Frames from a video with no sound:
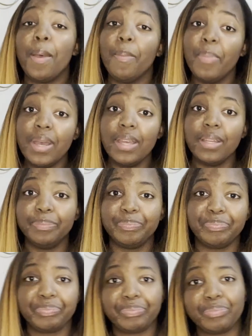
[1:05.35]
But
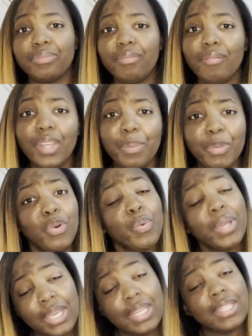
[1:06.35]
before we
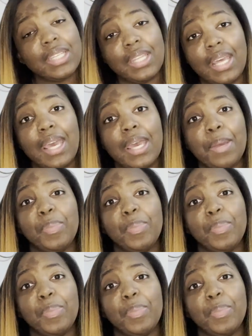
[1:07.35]
get into that,